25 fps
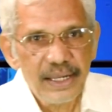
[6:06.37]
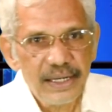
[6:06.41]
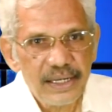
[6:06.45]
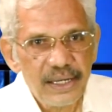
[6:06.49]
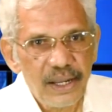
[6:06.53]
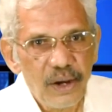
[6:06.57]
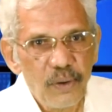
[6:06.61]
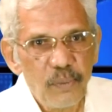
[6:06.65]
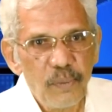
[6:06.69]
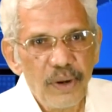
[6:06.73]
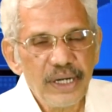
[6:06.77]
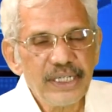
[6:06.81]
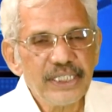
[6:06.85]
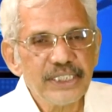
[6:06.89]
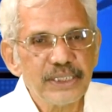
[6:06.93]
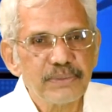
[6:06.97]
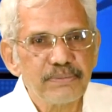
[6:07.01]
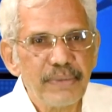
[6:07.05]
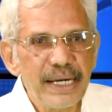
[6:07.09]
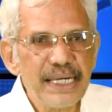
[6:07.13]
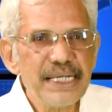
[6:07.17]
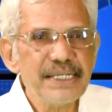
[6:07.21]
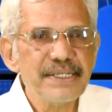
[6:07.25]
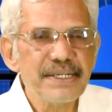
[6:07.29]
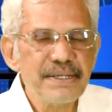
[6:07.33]
Now, what is
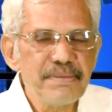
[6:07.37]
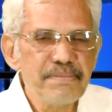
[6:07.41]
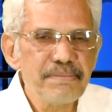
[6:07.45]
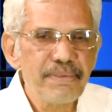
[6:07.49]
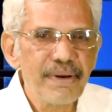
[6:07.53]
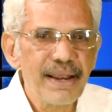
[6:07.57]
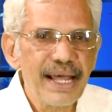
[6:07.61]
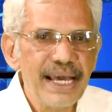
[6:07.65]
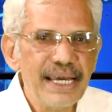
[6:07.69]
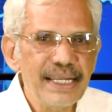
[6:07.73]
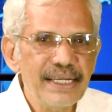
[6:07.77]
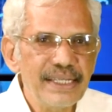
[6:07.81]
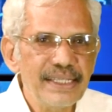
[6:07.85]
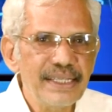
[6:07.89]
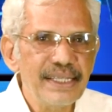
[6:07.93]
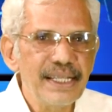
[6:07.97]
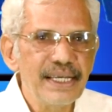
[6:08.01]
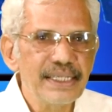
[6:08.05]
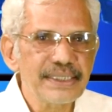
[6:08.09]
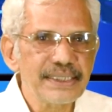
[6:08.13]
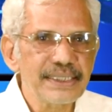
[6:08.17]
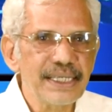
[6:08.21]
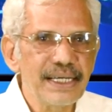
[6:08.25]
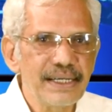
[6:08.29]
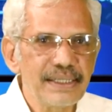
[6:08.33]
my dream plan in
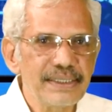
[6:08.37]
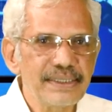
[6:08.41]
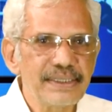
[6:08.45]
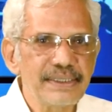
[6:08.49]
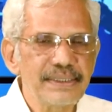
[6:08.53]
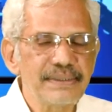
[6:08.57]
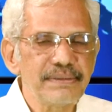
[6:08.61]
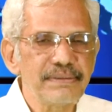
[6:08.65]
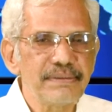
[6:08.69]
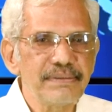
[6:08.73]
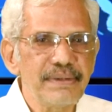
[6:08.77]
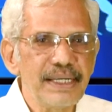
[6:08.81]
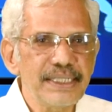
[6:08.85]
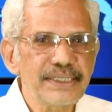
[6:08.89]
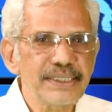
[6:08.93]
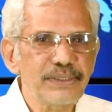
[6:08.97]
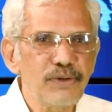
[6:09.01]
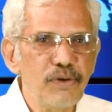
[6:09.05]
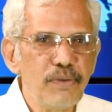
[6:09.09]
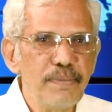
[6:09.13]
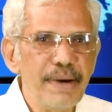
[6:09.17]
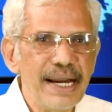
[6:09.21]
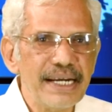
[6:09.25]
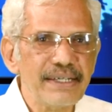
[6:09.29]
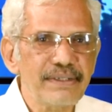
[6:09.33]
this? Let's
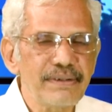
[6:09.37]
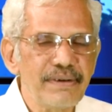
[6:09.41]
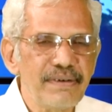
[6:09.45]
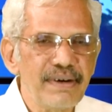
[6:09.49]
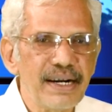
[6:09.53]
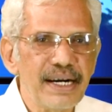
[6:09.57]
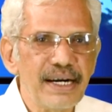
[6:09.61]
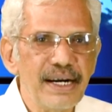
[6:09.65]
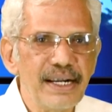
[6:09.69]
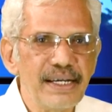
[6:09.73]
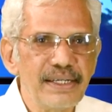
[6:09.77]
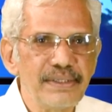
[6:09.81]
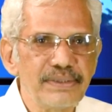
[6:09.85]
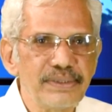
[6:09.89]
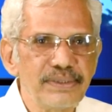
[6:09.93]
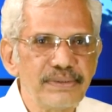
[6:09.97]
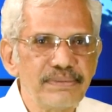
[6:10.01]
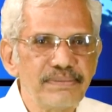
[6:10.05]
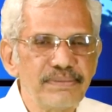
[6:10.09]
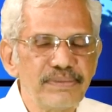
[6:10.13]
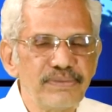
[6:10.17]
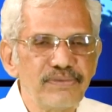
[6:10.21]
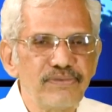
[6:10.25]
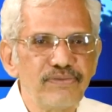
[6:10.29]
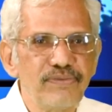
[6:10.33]
go back to our
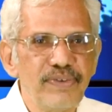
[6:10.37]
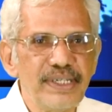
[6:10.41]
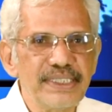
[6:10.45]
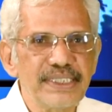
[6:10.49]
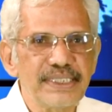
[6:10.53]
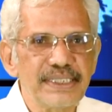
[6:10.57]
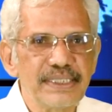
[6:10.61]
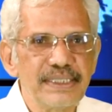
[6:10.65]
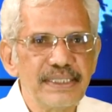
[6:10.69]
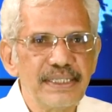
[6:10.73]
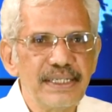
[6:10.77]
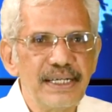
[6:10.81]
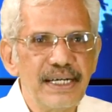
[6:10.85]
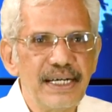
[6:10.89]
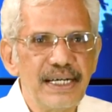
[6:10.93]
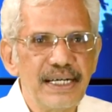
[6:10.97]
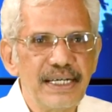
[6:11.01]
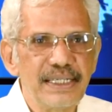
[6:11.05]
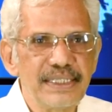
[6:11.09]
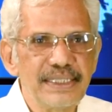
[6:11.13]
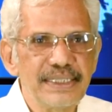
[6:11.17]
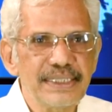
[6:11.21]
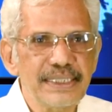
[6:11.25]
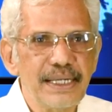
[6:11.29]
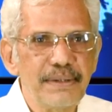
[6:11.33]
first
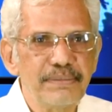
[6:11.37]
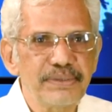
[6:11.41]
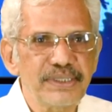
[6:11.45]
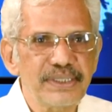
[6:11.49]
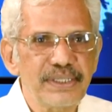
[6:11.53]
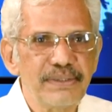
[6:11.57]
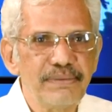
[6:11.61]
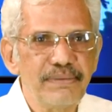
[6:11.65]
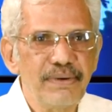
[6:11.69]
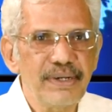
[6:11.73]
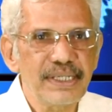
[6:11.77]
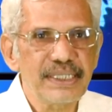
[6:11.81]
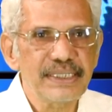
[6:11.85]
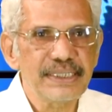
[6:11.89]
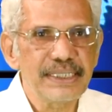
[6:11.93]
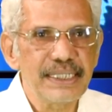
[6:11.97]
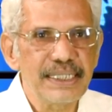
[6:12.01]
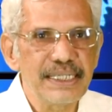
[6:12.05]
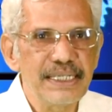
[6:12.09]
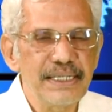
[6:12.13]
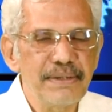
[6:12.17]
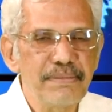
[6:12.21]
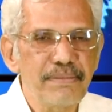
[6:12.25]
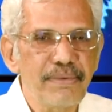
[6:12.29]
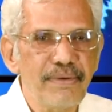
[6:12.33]
description of what is a
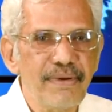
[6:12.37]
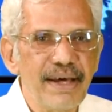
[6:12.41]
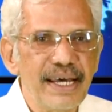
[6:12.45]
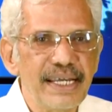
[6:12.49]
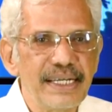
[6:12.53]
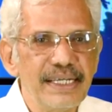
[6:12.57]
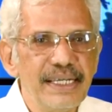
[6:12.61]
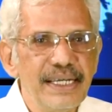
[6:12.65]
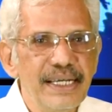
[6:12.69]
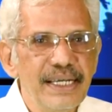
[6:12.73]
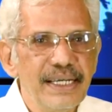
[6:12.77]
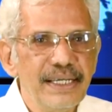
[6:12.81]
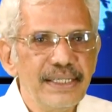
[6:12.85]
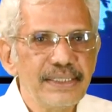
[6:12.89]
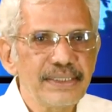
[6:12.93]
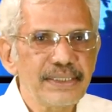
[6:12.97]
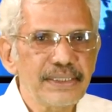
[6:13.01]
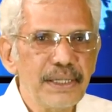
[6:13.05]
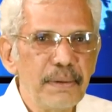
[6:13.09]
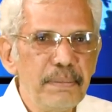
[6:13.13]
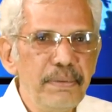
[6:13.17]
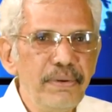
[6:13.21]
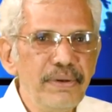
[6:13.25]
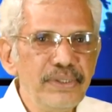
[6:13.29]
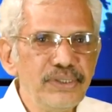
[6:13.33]
dream plan.
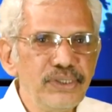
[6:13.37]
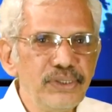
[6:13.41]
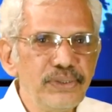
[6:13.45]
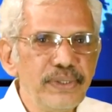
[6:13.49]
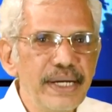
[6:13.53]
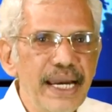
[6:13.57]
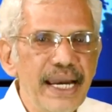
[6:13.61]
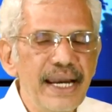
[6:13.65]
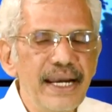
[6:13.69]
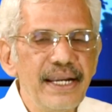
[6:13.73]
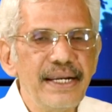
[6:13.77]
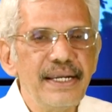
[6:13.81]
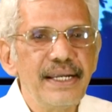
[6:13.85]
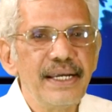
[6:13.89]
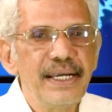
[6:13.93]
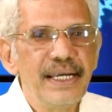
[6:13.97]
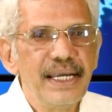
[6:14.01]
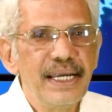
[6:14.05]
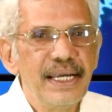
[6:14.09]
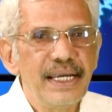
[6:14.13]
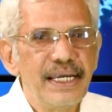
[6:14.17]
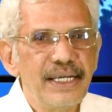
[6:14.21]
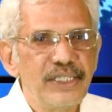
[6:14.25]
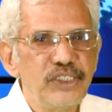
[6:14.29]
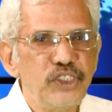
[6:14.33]
Suppose you had
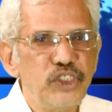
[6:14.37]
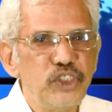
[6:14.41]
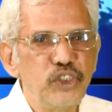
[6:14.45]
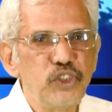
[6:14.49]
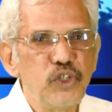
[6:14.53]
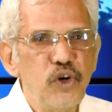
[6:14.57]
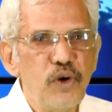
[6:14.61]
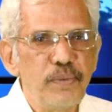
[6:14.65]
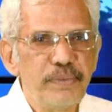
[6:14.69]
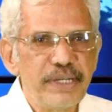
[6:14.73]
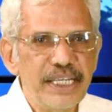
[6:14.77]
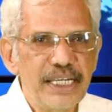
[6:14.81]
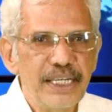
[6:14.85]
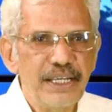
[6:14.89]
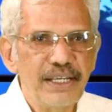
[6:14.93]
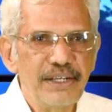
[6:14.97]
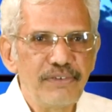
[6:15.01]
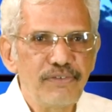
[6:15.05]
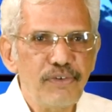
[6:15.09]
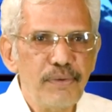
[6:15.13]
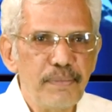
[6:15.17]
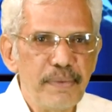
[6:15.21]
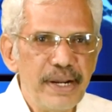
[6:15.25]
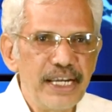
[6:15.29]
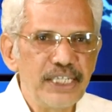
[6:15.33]
genome
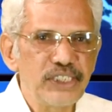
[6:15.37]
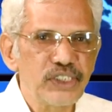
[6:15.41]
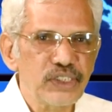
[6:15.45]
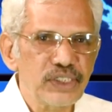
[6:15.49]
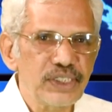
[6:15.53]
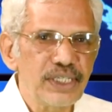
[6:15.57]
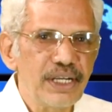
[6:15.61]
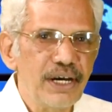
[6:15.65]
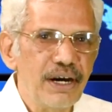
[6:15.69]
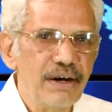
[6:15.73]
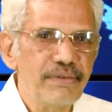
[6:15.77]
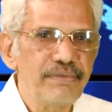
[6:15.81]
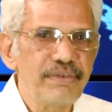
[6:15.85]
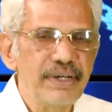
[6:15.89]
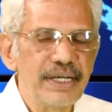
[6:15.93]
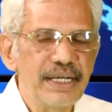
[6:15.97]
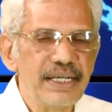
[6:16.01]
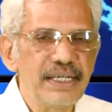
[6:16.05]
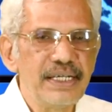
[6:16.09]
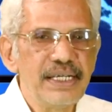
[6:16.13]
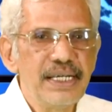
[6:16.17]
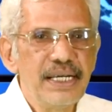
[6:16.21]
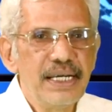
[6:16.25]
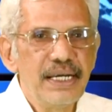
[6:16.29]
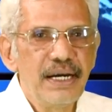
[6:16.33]
information of
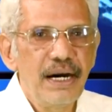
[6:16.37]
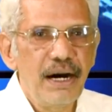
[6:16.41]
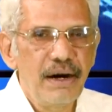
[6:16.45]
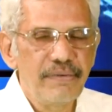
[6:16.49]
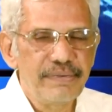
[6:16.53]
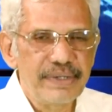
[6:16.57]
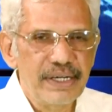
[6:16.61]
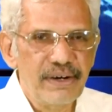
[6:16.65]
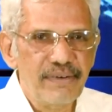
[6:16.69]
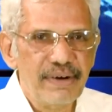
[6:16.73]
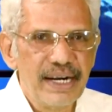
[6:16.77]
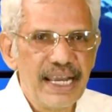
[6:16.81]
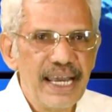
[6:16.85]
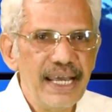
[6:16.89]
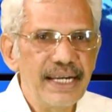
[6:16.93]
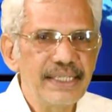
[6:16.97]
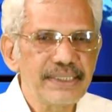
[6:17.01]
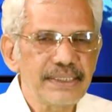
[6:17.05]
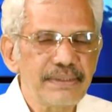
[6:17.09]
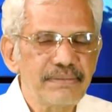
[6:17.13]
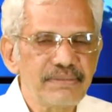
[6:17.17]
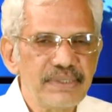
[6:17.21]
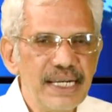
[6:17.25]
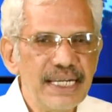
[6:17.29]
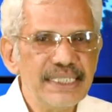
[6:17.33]
an
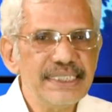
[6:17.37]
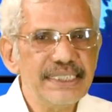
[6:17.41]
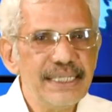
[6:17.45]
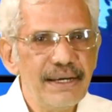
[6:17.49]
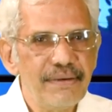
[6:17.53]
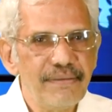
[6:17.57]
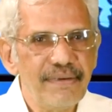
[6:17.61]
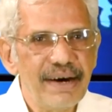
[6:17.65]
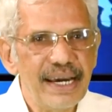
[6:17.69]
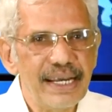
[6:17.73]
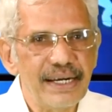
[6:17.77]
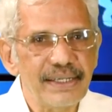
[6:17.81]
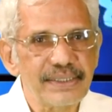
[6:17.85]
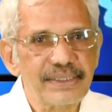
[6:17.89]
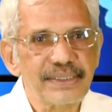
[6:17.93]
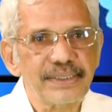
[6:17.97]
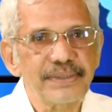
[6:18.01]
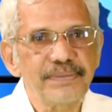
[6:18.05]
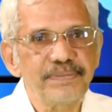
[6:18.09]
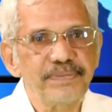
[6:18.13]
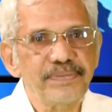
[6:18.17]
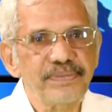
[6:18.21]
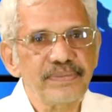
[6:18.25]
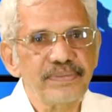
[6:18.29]
organism, let's say a virus.